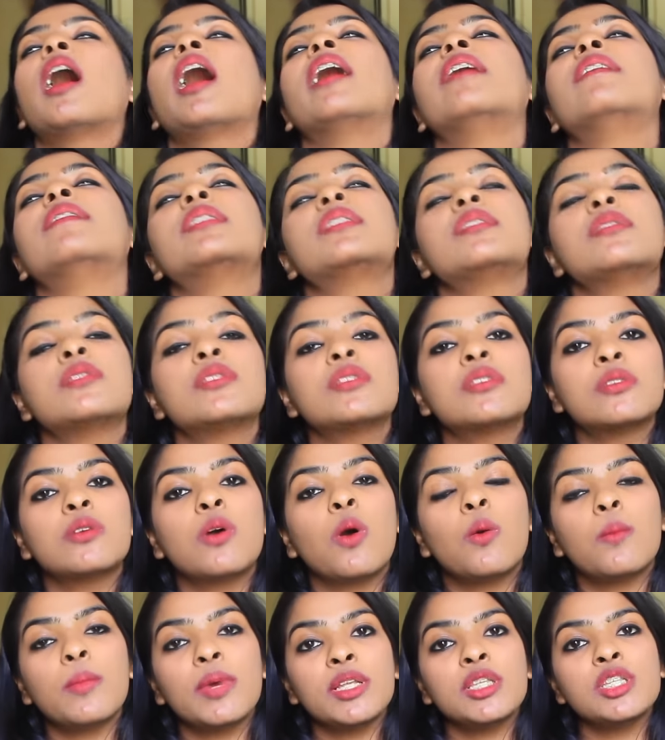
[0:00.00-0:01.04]
I was in
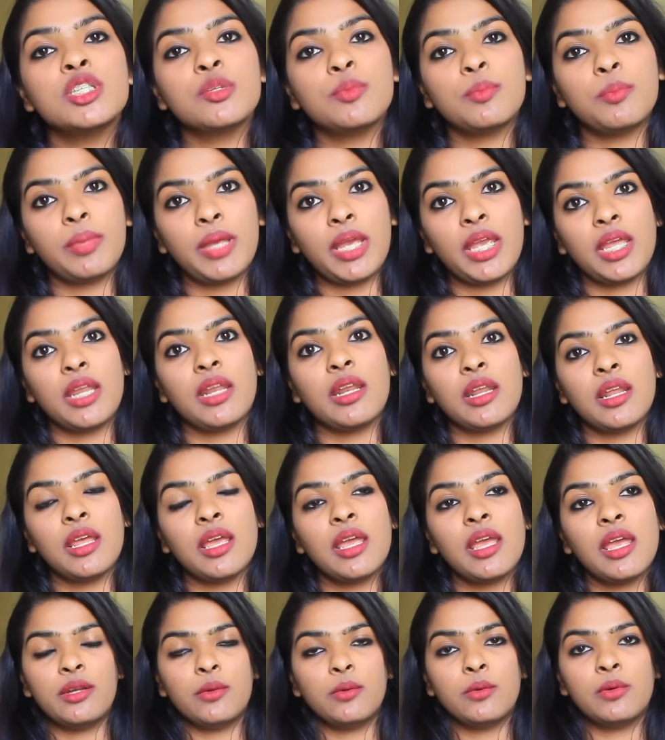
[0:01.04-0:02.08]
so much pain.
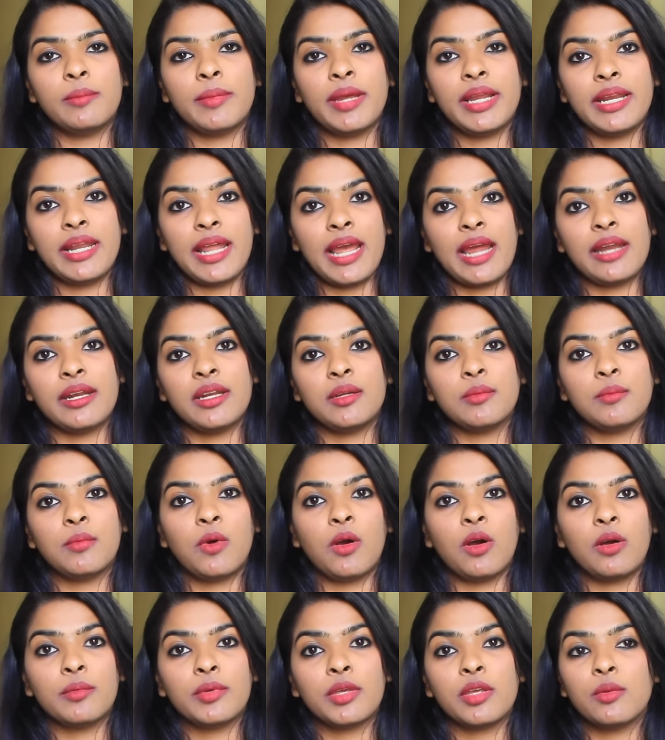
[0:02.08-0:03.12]
I told my dad and
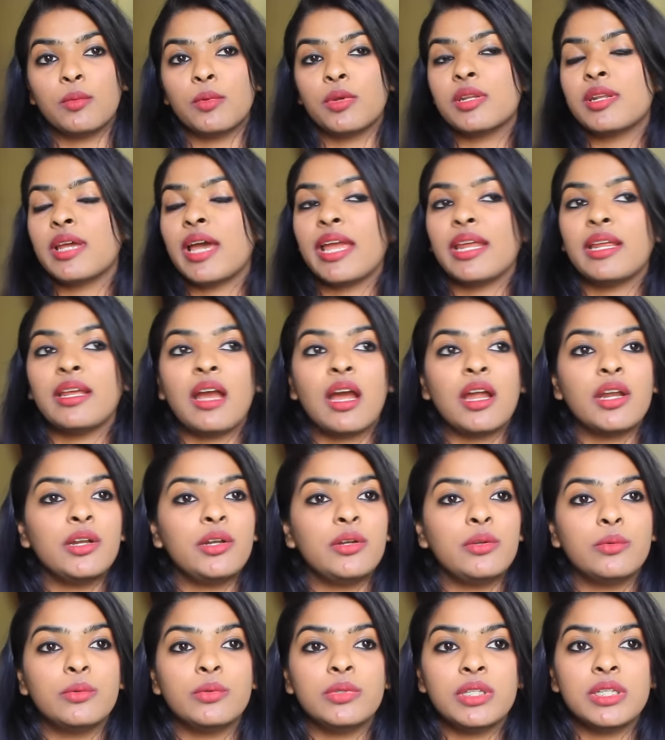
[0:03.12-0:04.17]
mom, "Girl, I
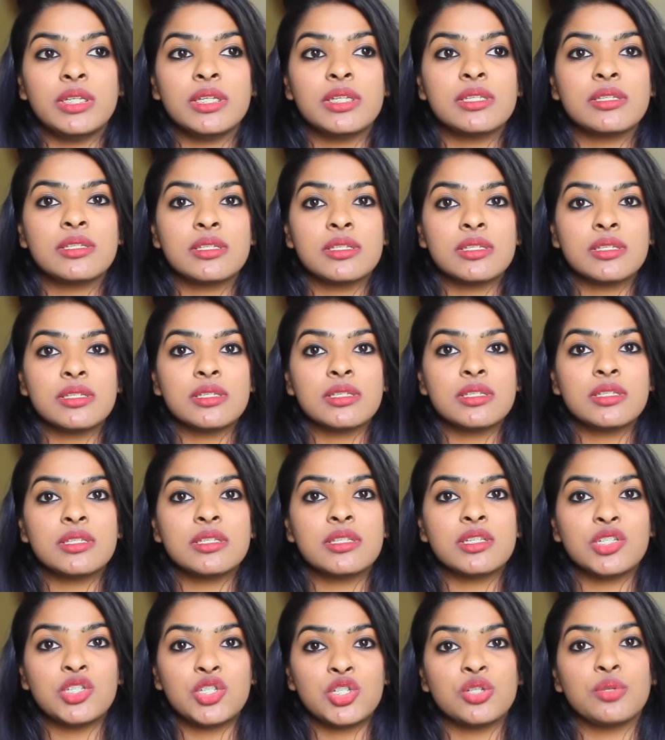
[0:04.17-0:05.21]
can't do this. This is
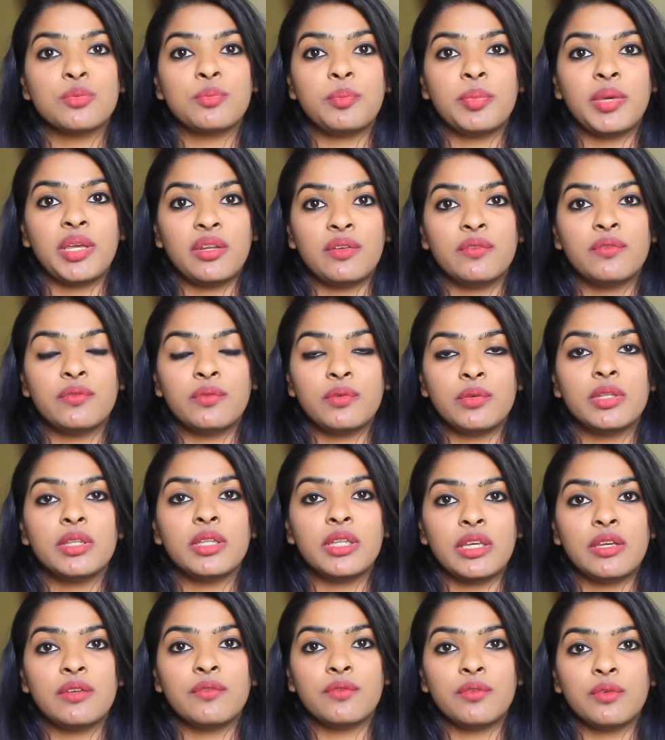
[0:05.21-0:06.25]
such a painful
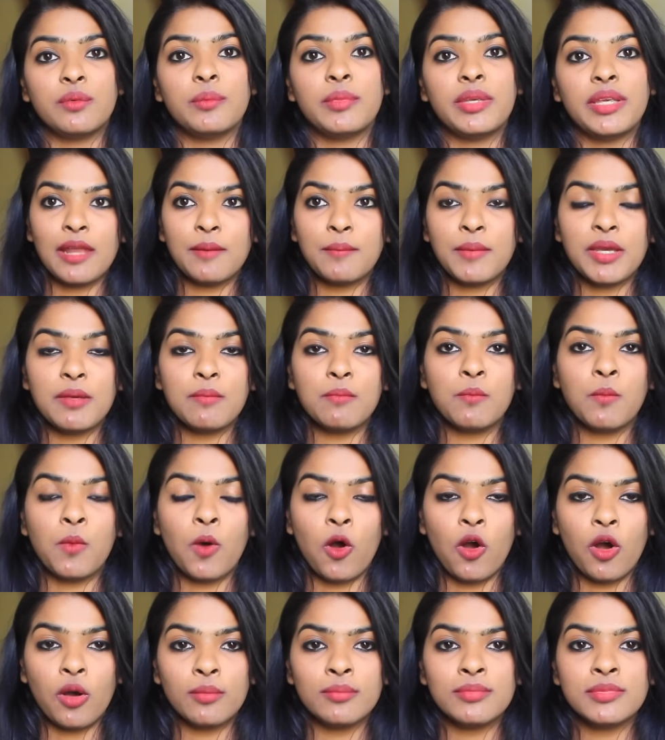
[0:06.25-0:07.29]
thing for me." And my
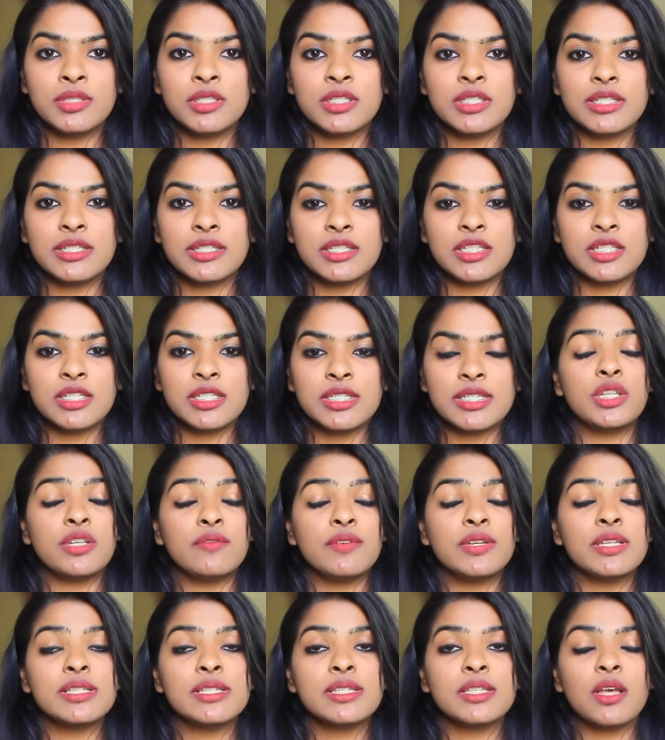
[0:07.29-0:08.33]
mom just,
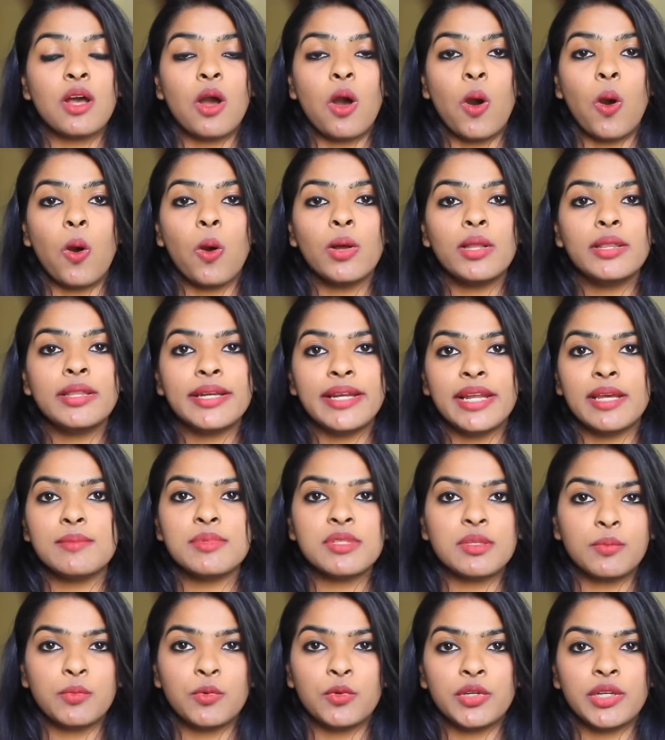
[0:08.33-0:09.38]
she was all the
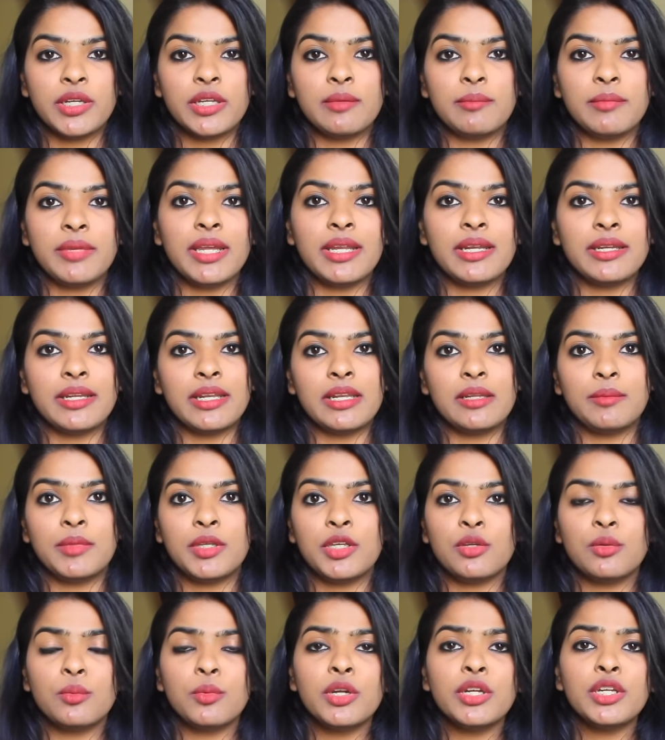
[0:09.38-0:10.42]
time supporting me and telling
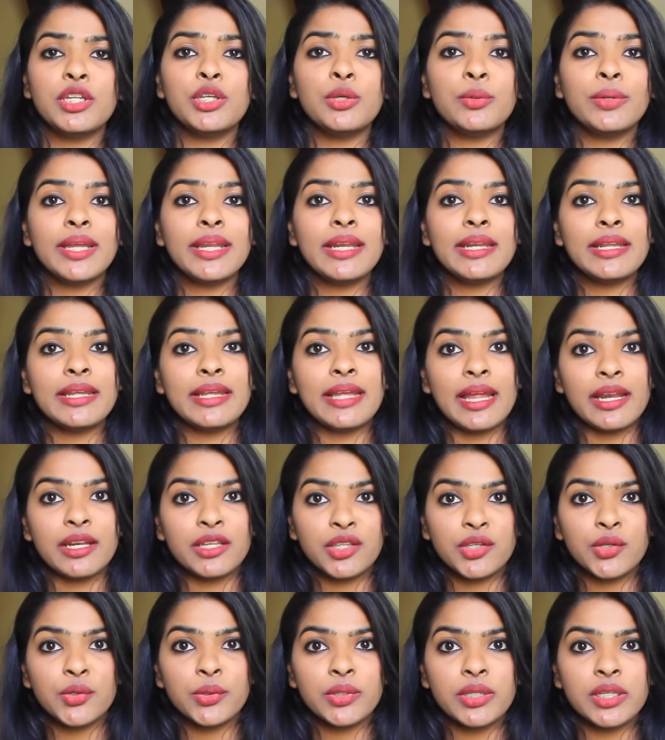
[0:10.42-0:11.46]
me, "You know what? You can
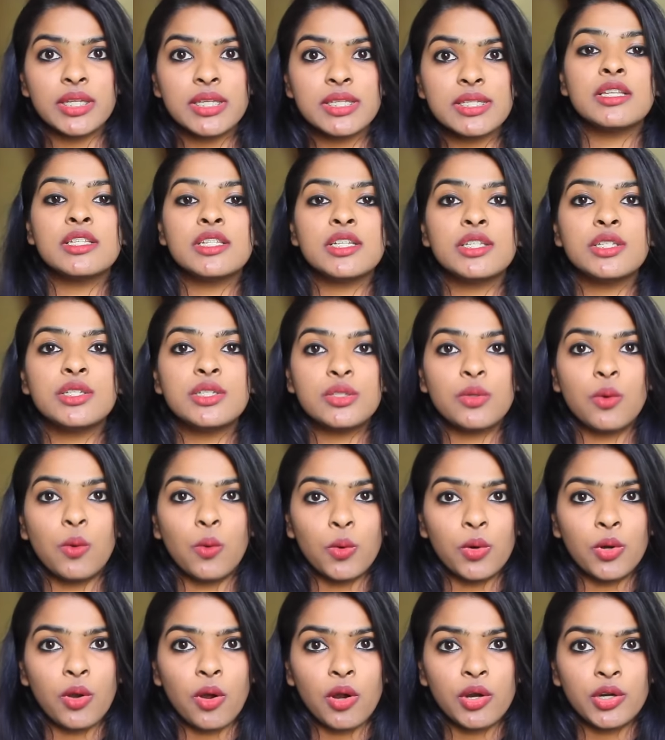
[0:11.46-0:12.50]
get through this. Just
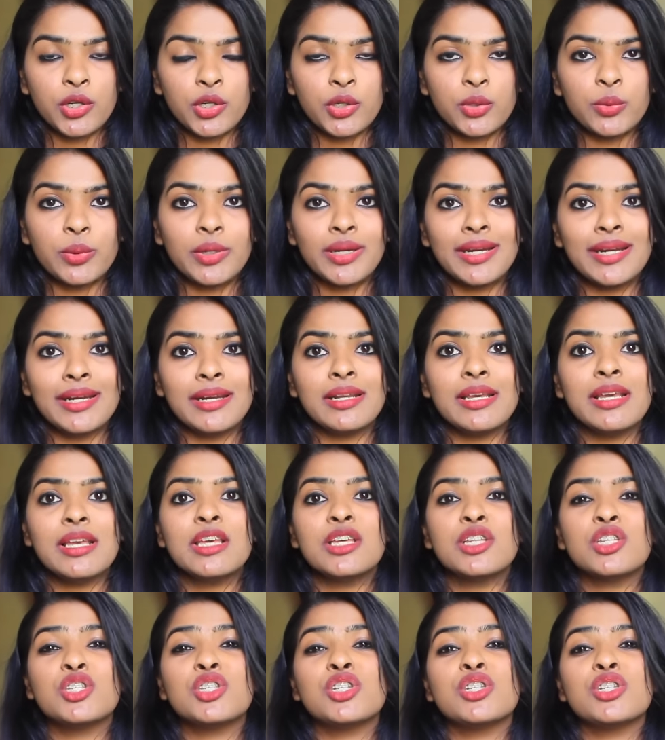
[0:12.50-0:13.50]
hold on to it.